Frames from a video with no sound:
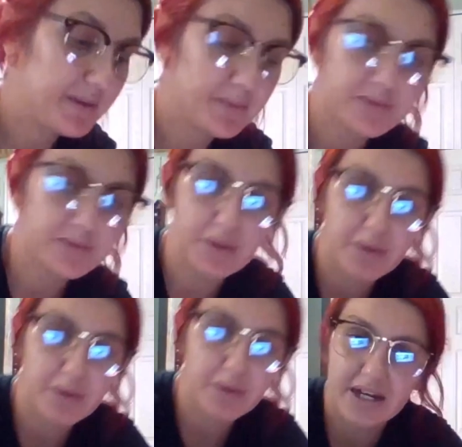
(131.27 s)
so you
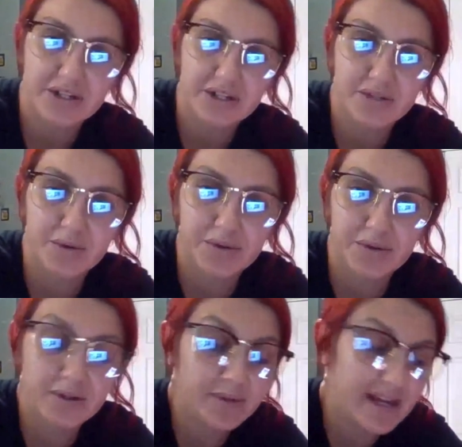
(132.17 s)
can kind of just scroll
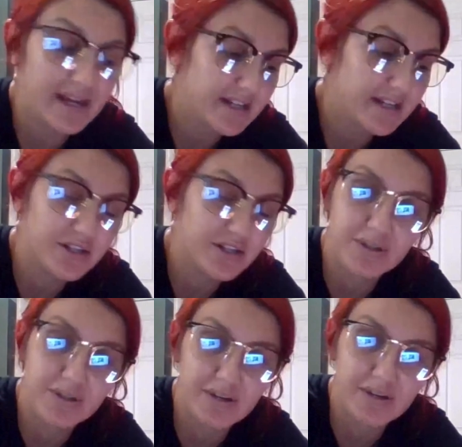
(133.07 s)
through. What I like to do is
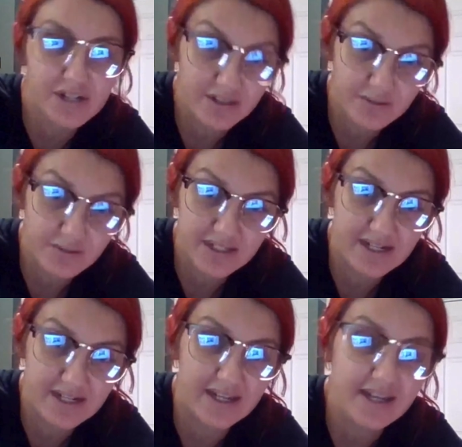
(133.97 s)
screenshot the ones that I
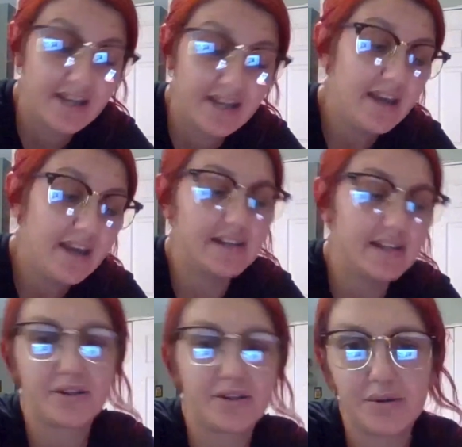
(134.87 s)
like, and then
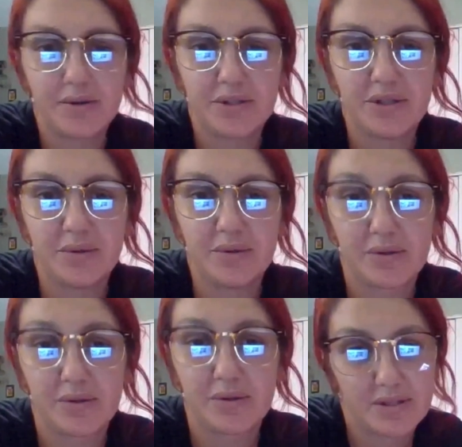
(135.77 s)
go to the
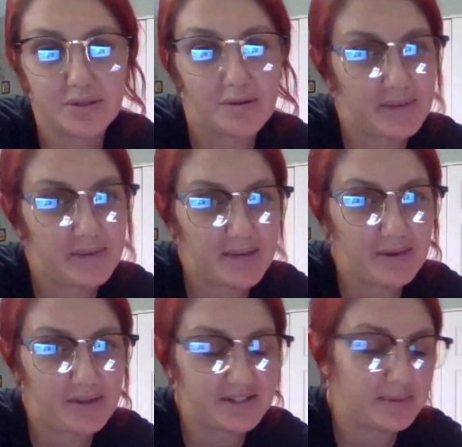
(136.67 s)
grocery store and pick up
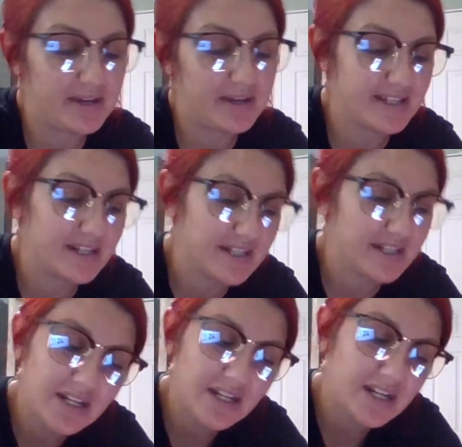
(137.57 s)
all the supplies that I need.
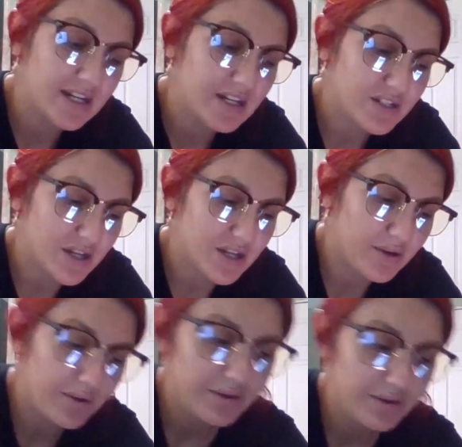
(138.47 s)

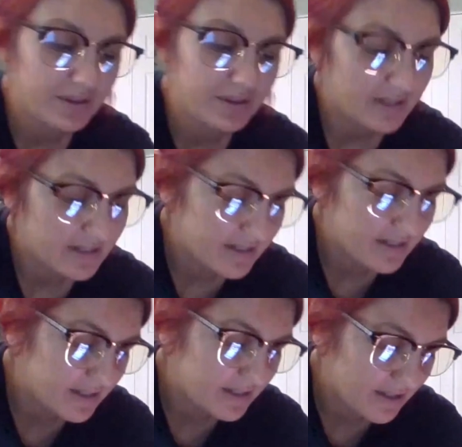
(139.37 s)
So this is the
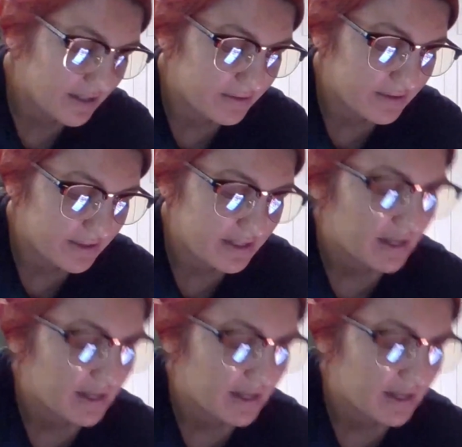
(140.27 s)
scones,